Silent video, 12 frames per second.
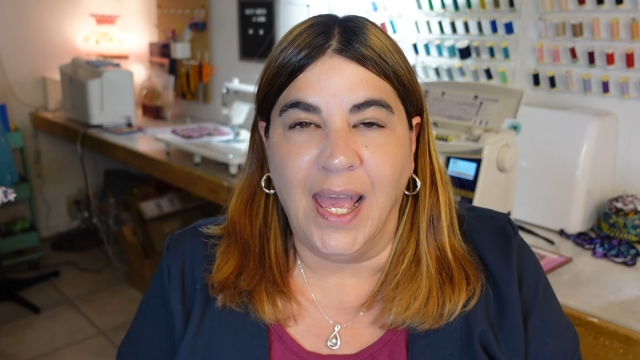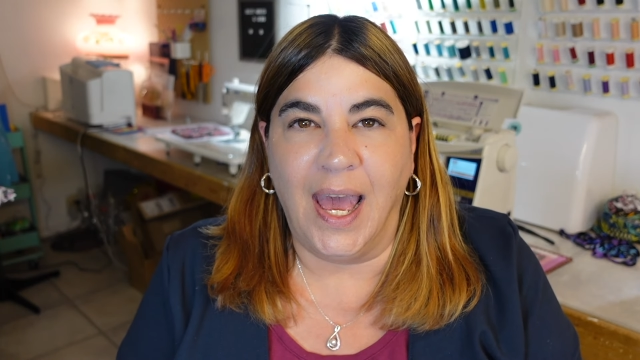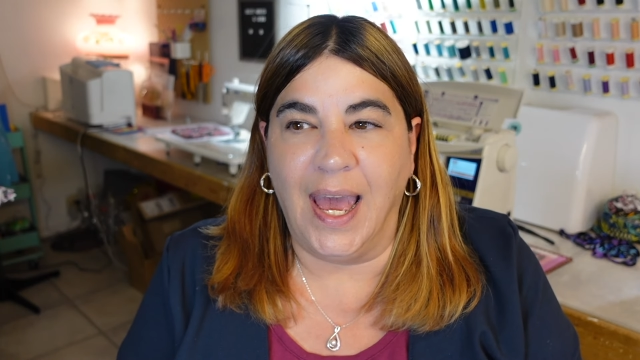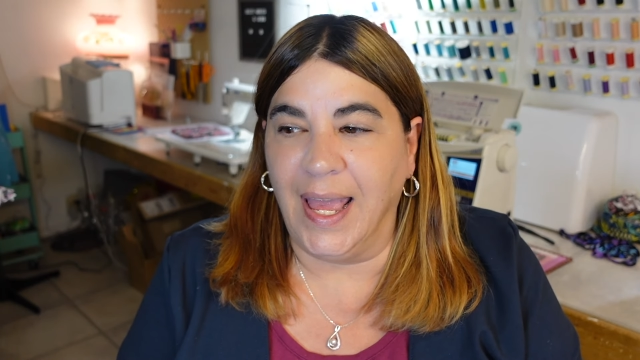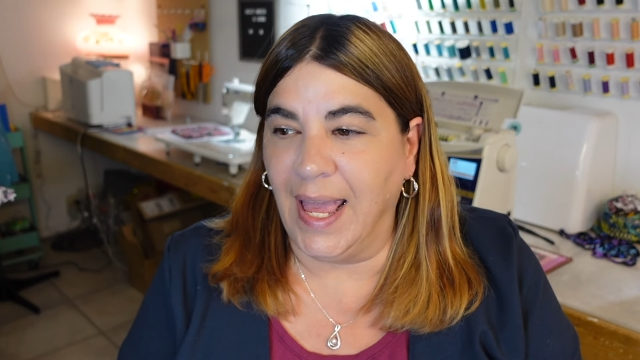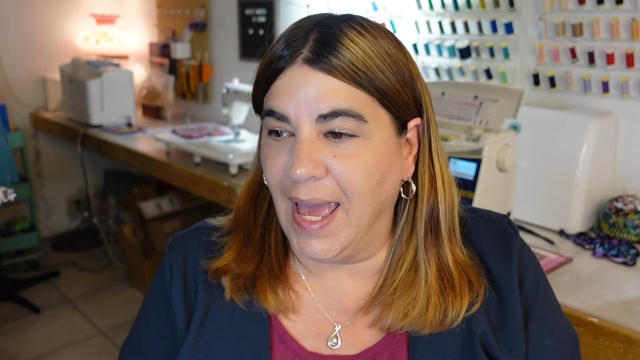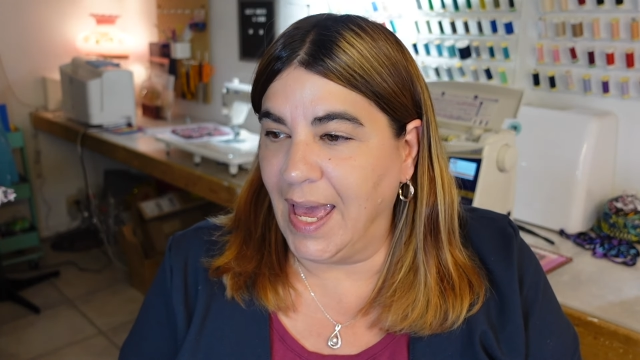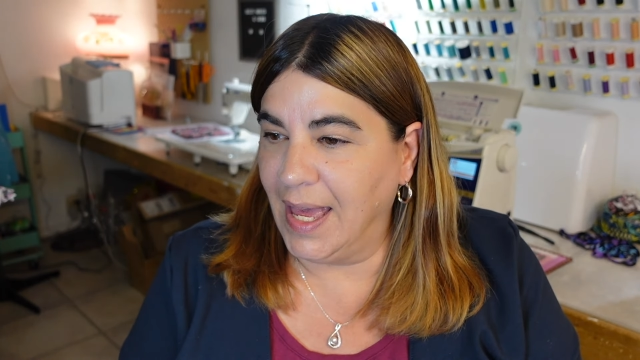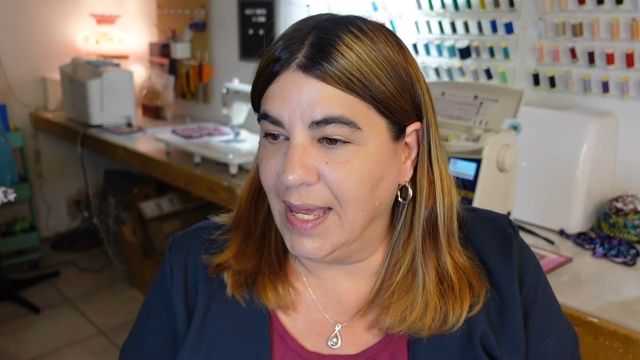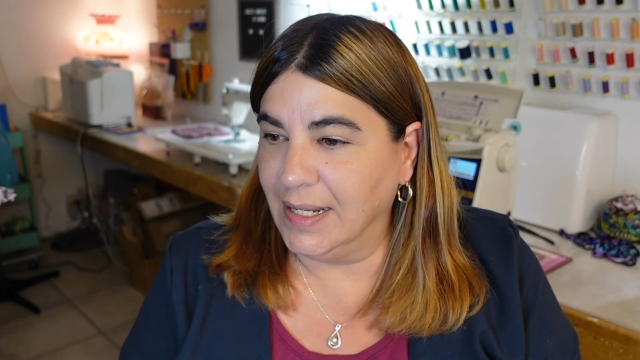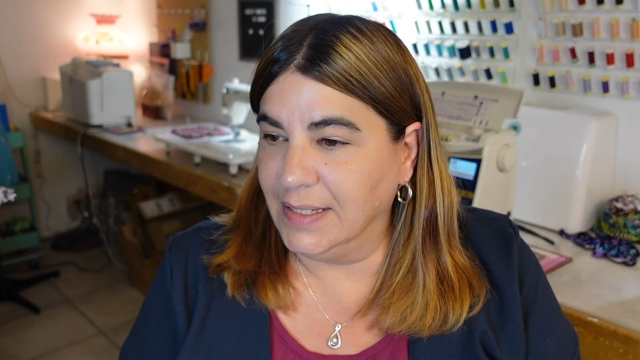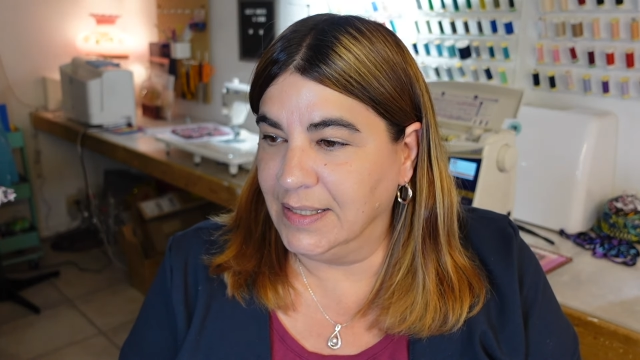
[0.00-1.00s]
I
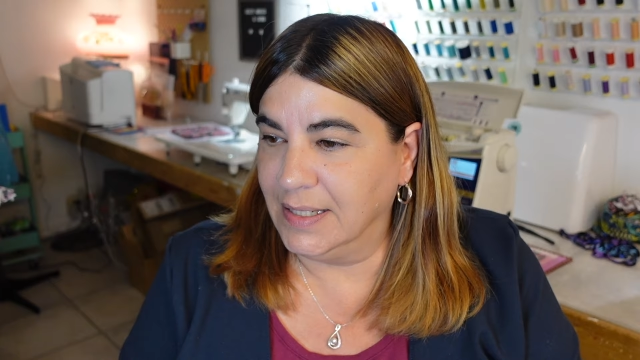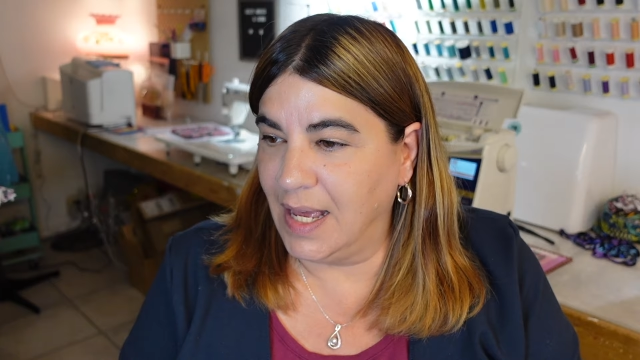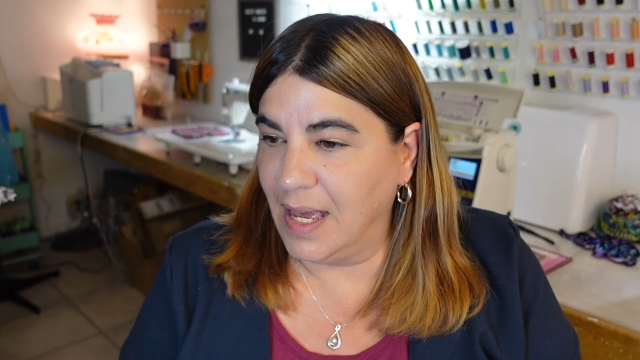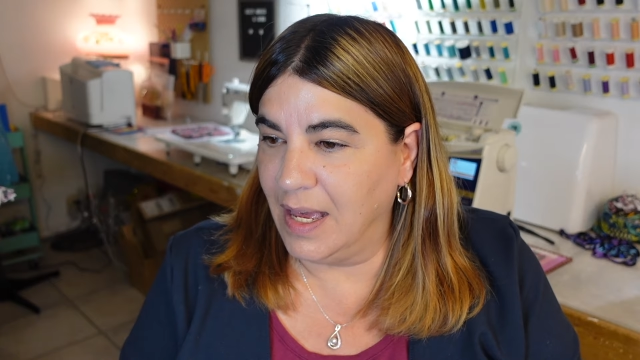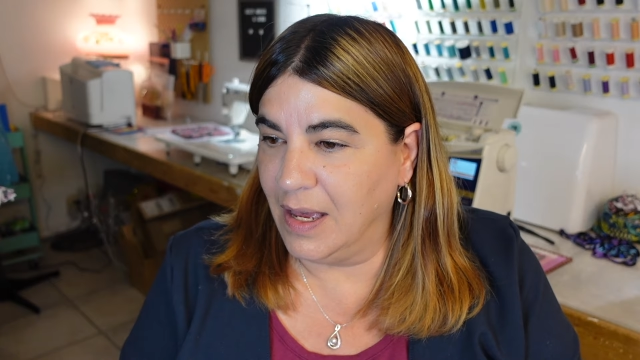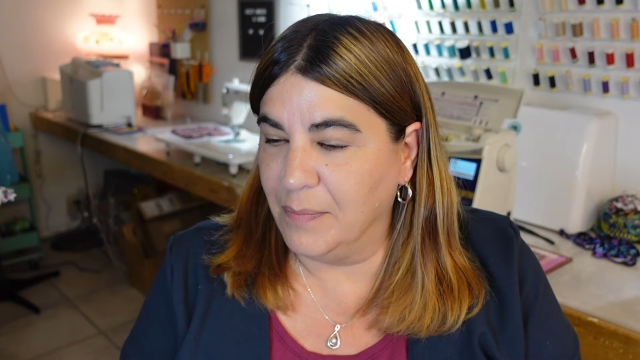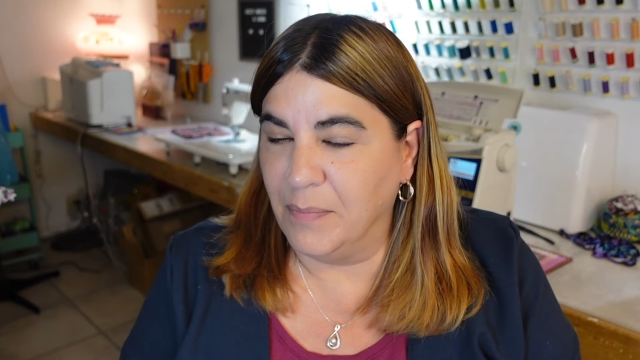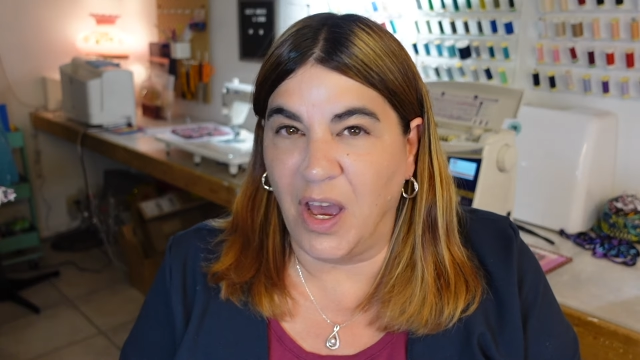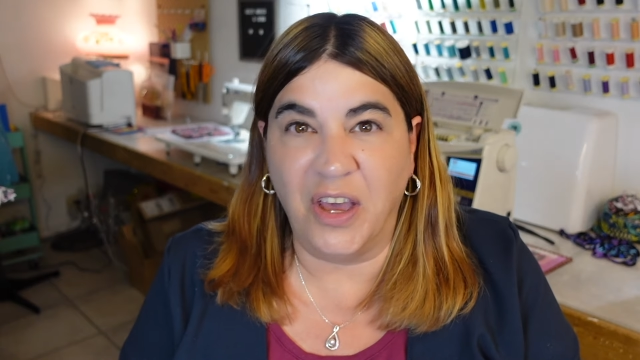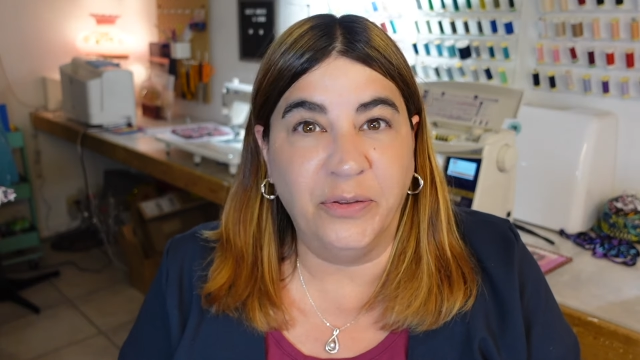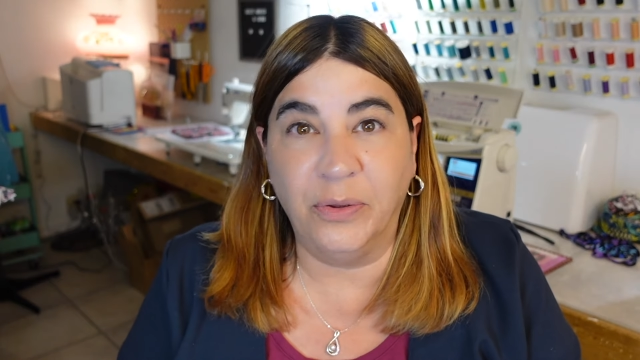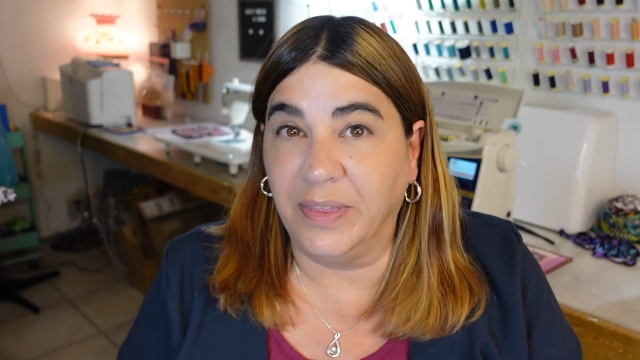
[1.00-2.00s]
had um,
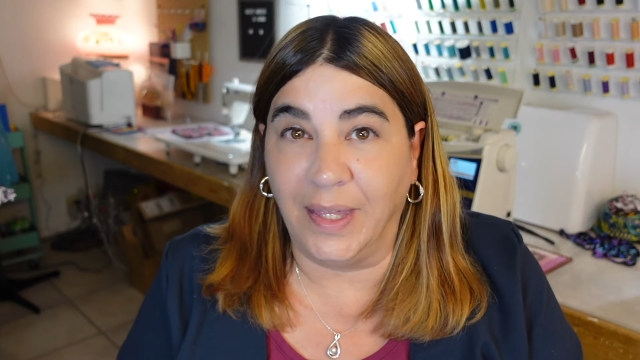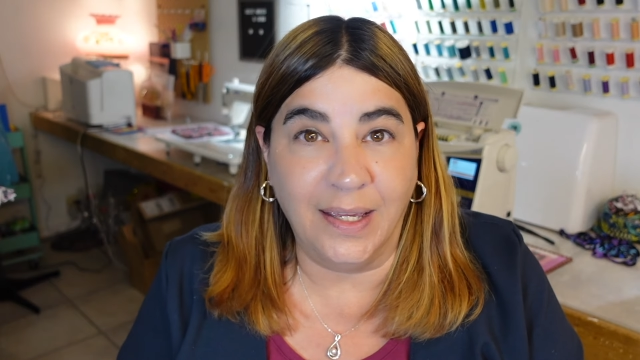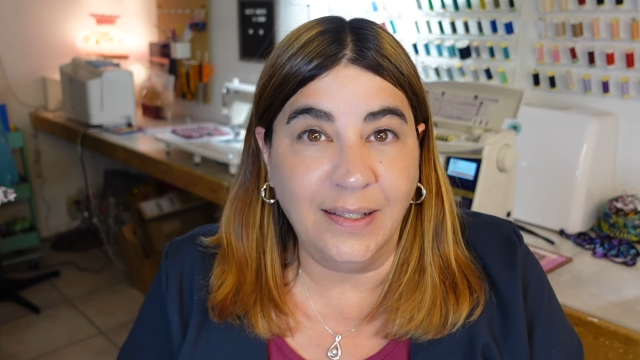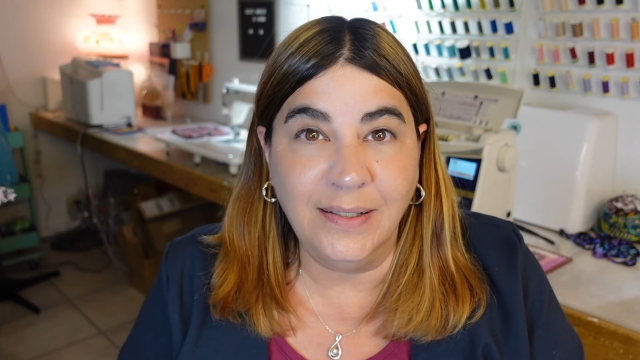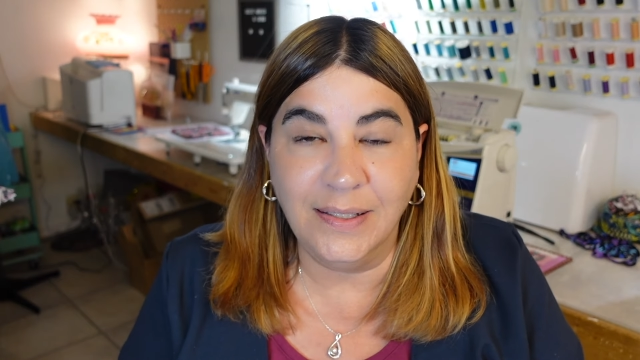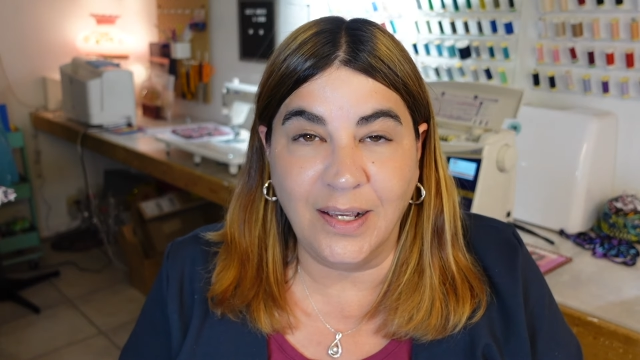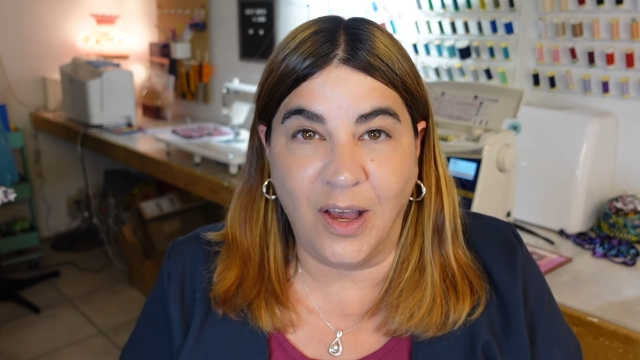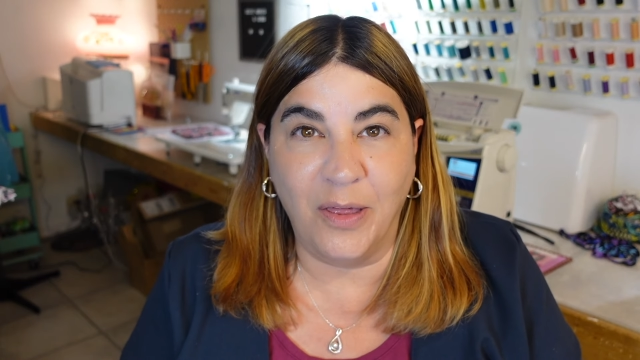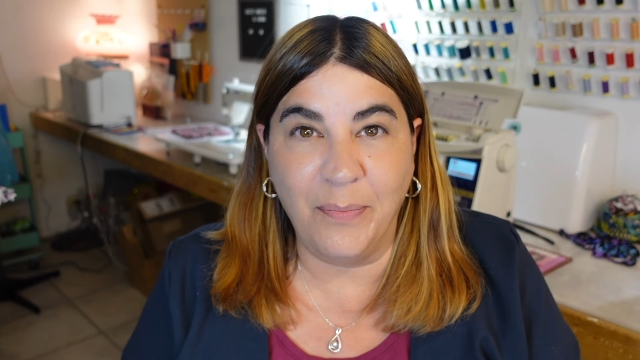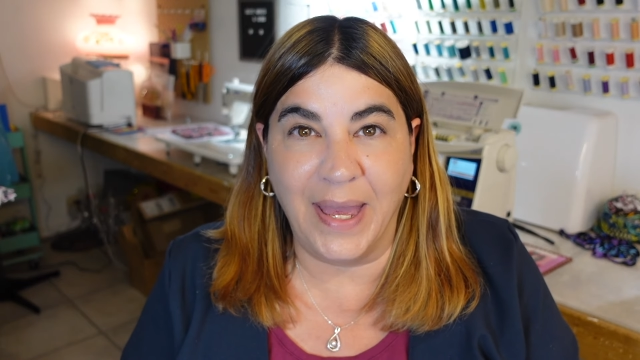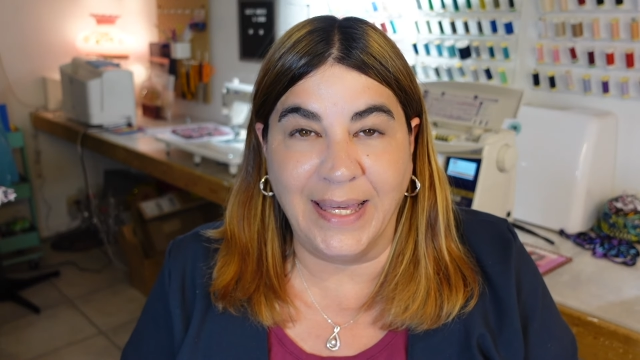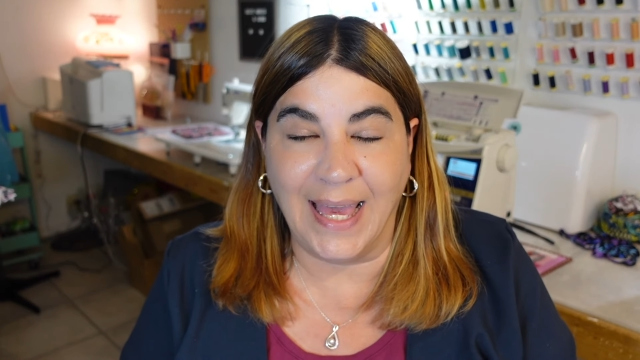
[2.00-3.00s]
other things
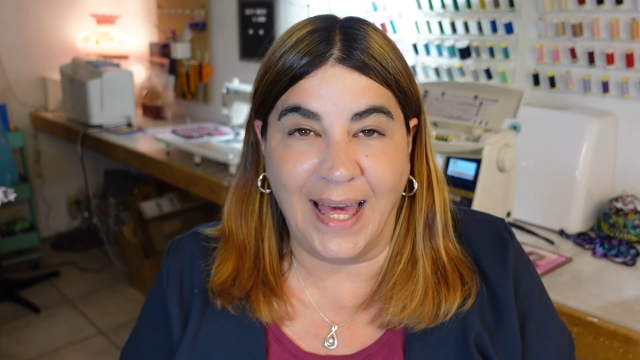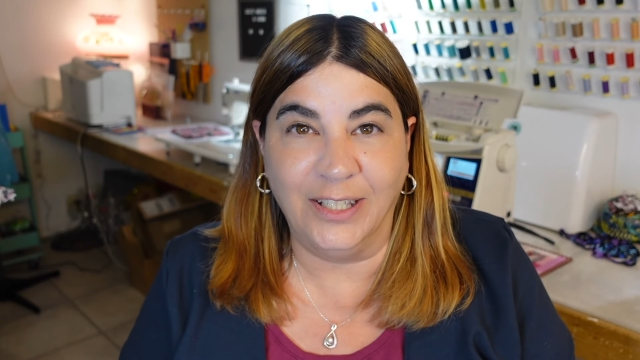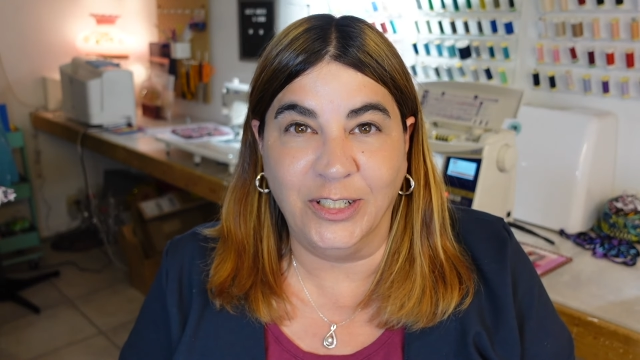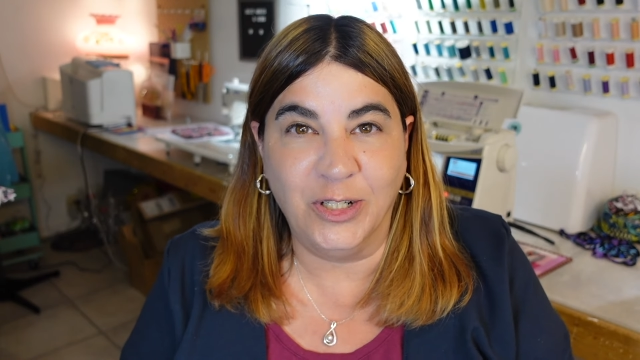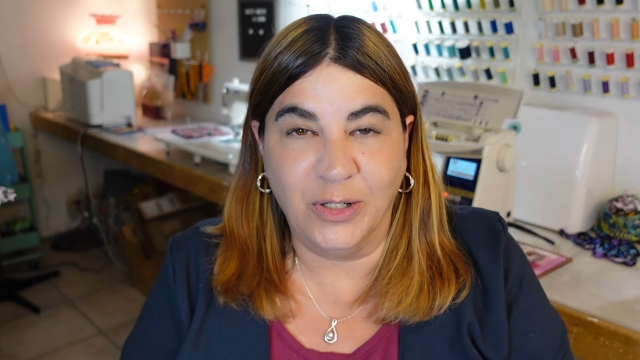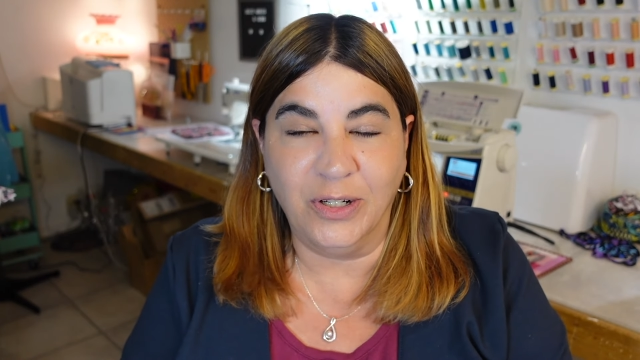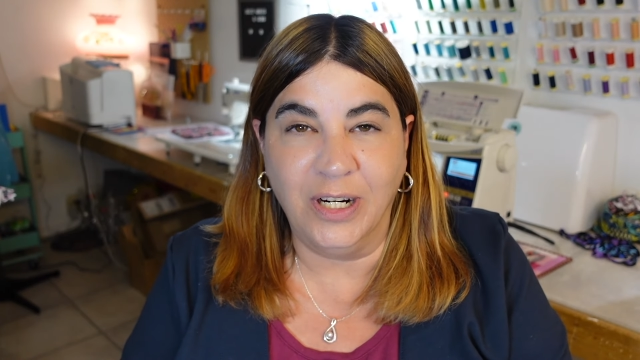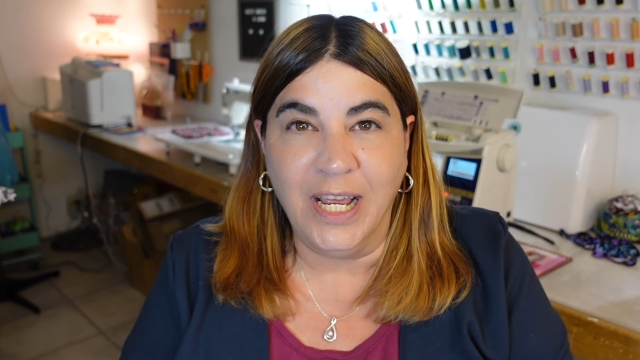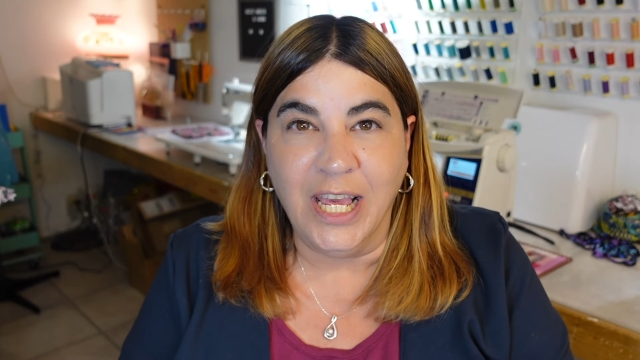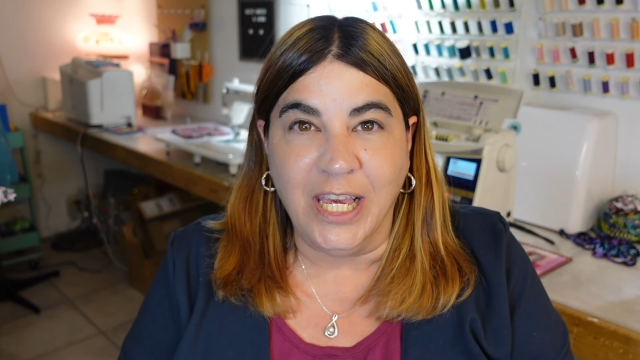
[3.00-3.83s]
on my calendar,